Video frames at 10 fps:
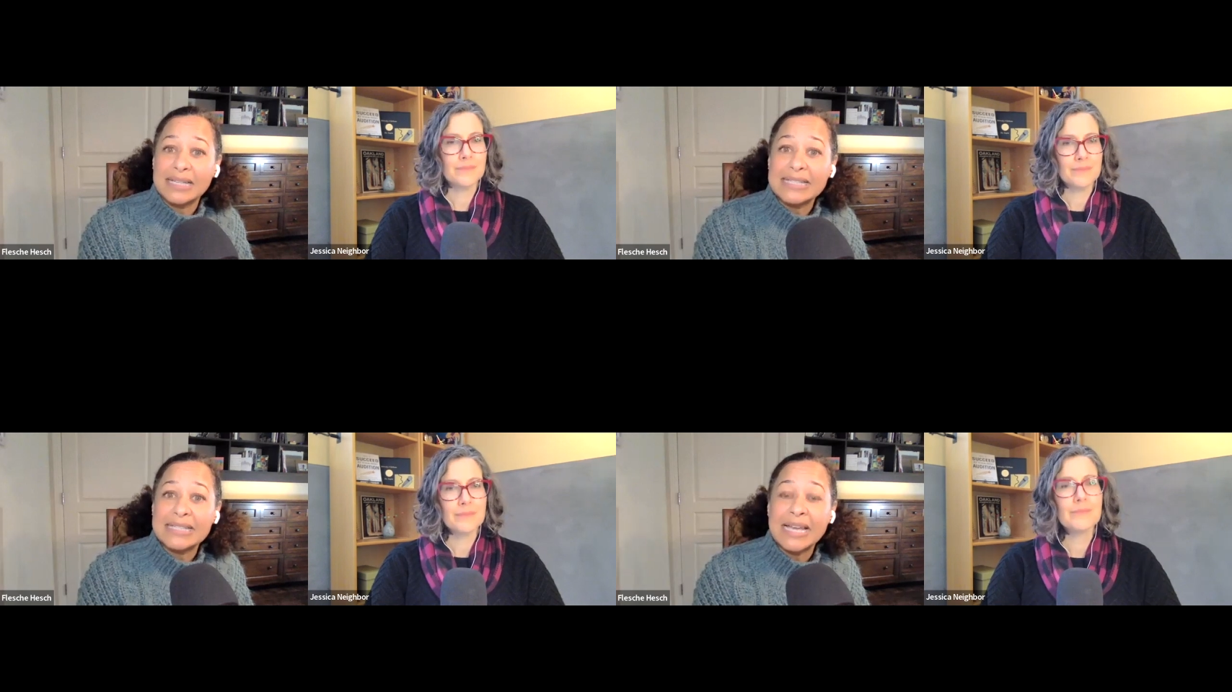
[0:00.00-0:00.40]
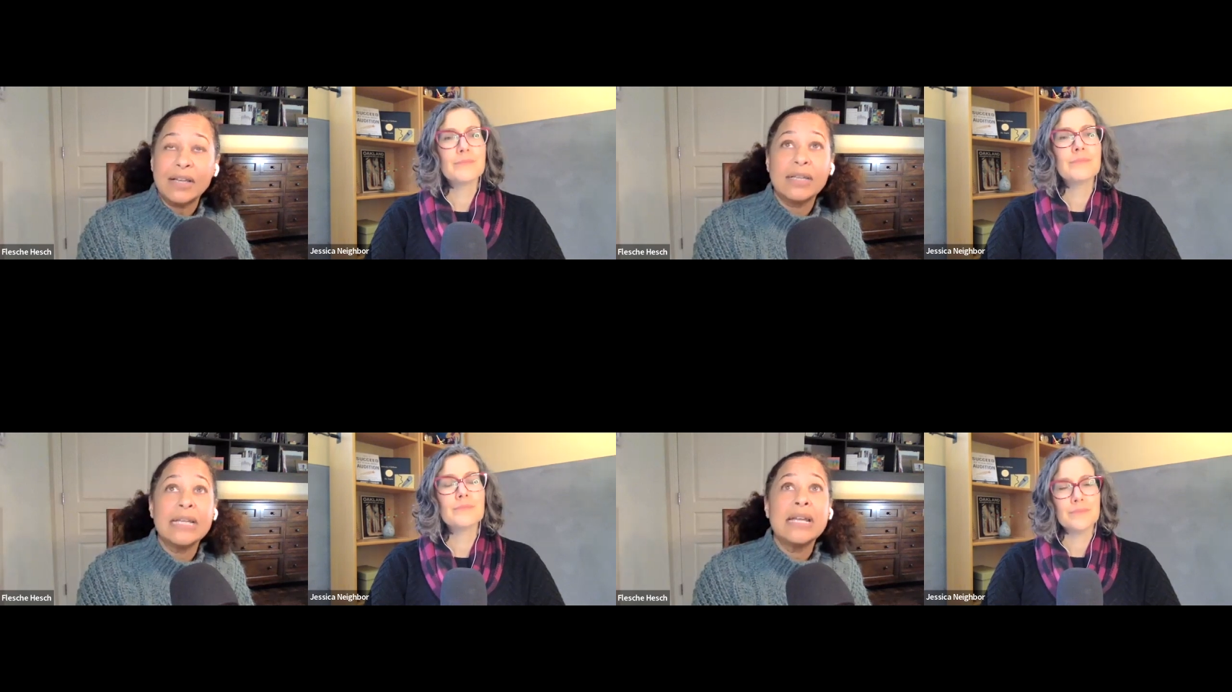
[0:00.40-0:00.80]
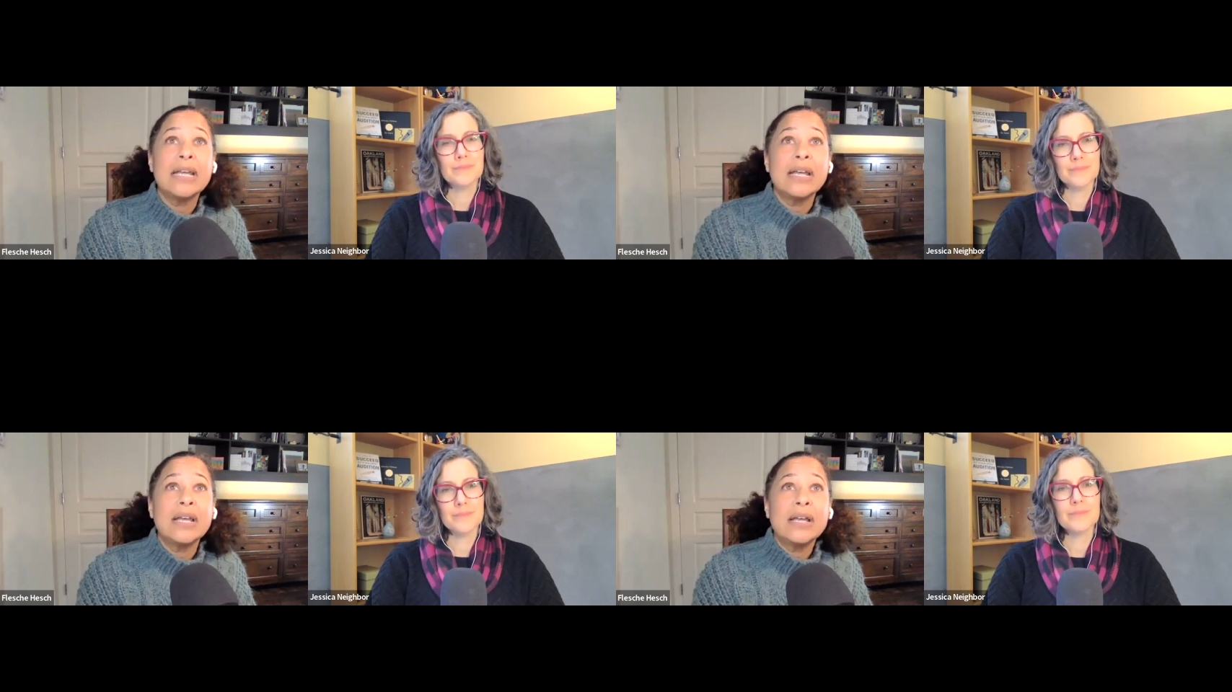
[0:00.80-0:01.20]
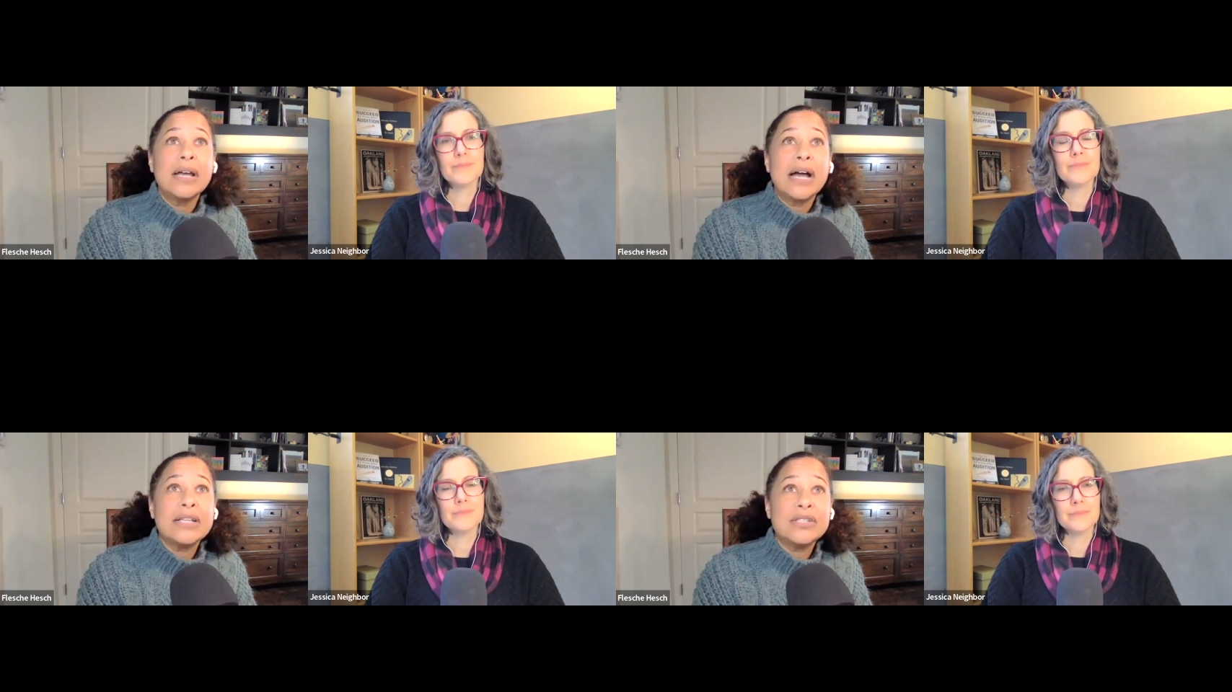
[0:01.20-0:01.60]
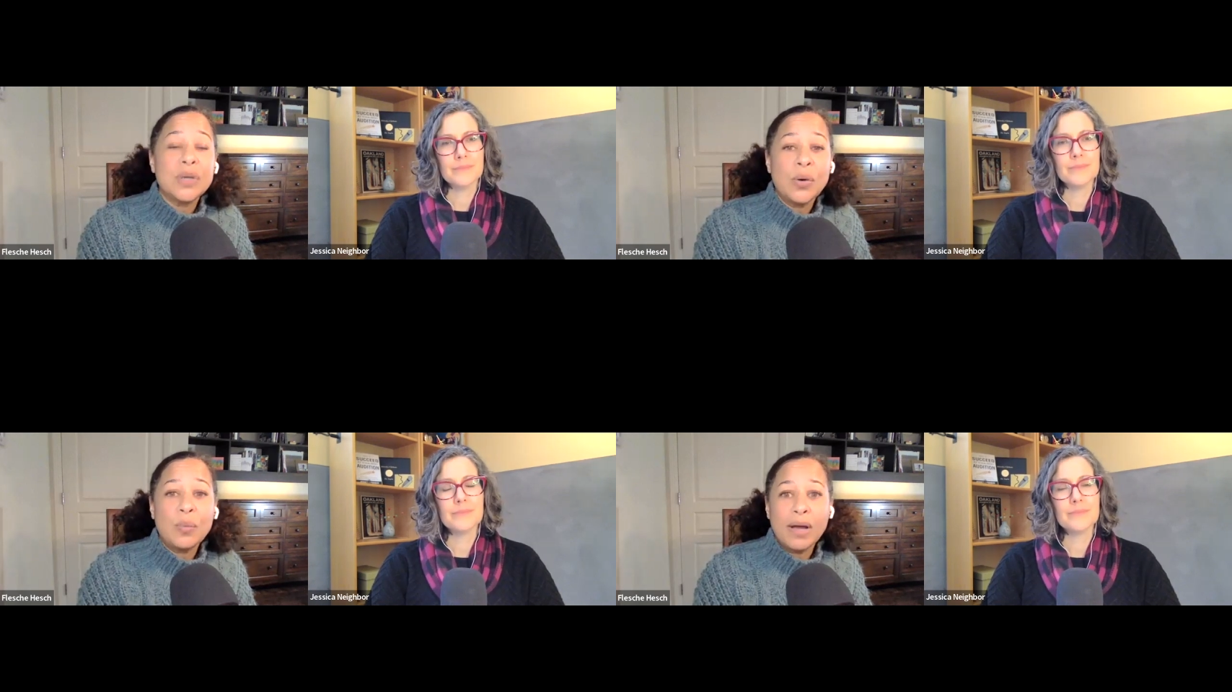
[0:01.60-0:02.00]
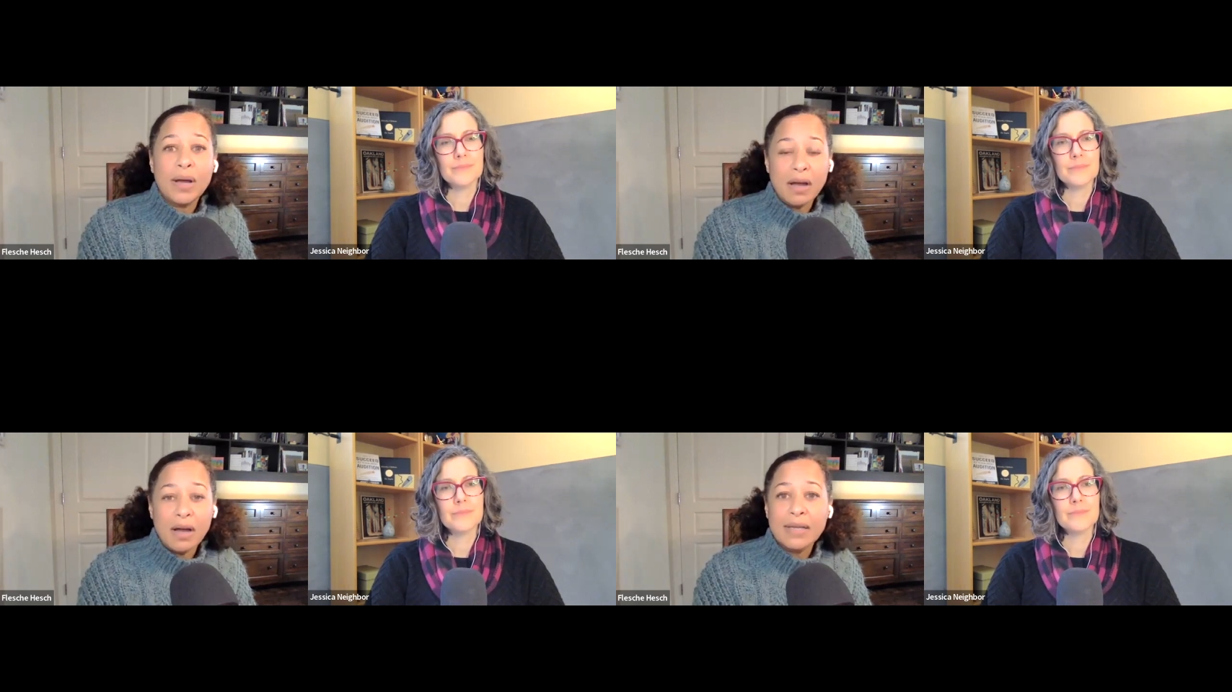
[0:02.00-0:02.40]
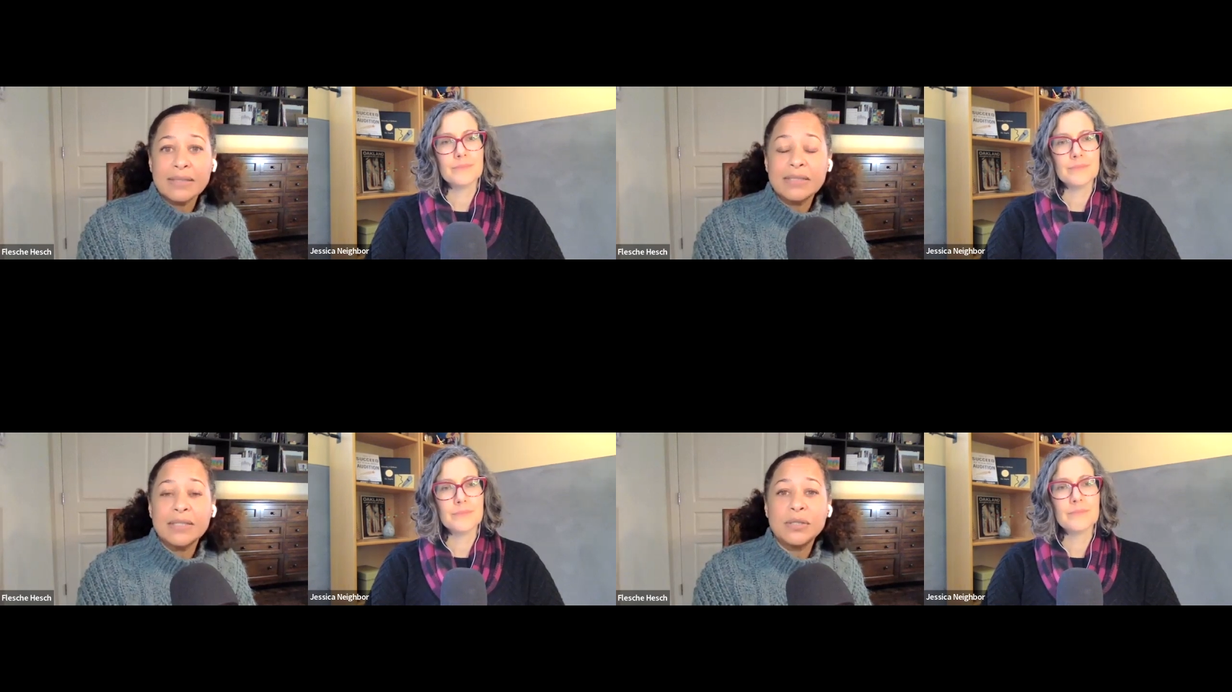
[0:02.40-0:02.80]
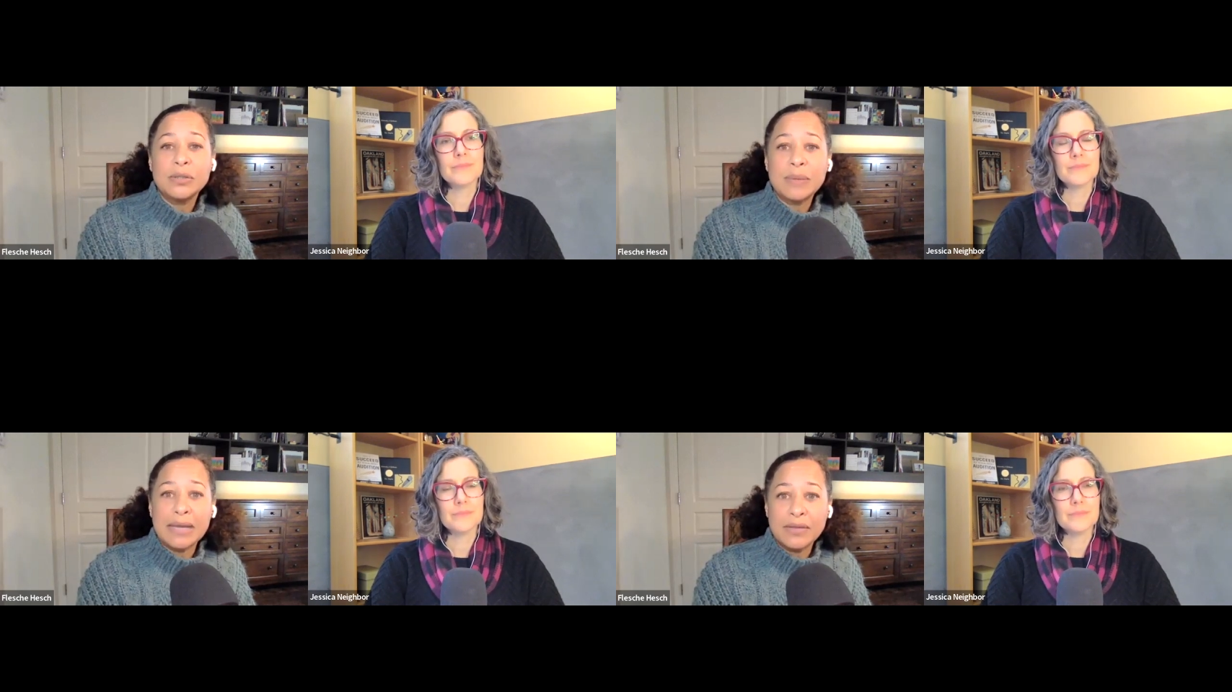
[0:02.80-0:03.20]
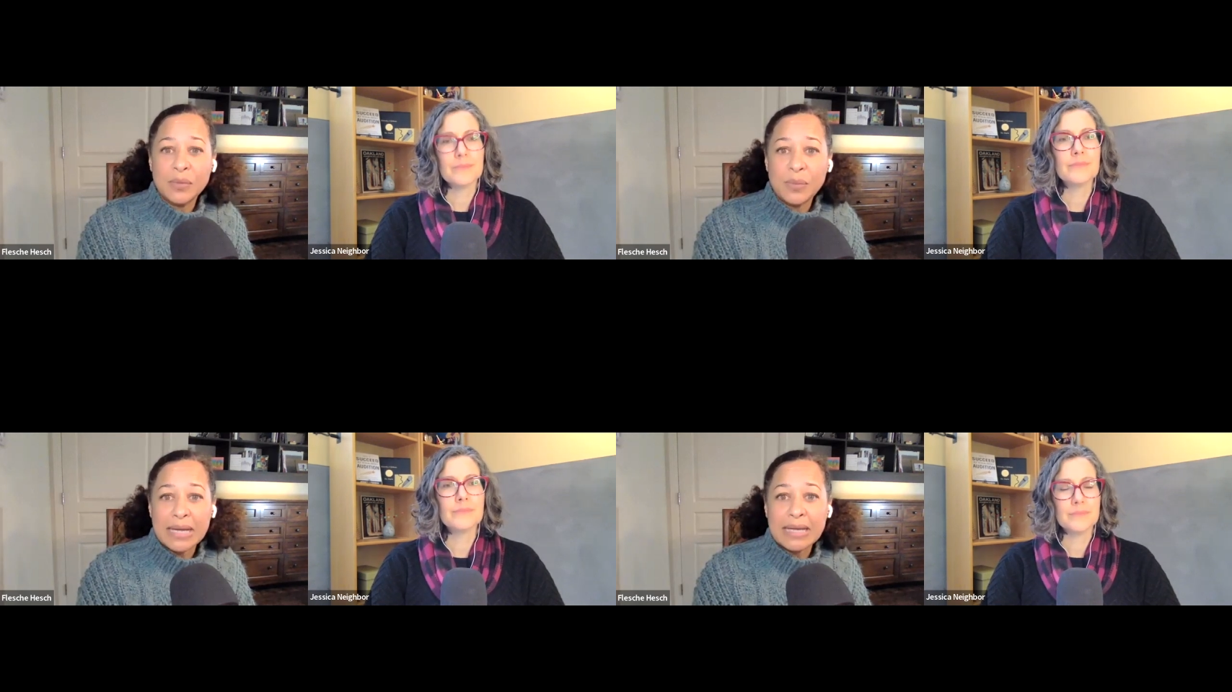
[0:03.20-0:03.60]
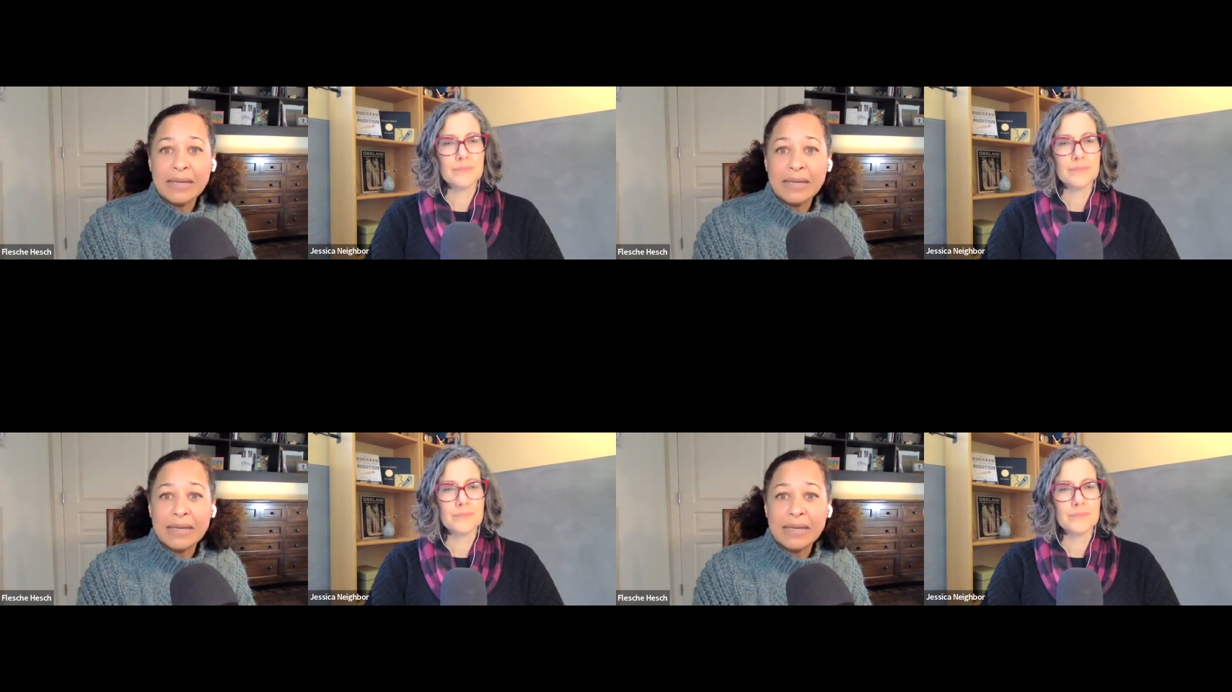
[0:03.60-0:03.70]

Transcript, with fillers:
Speaker 1: scale? I don't want cost to get in the way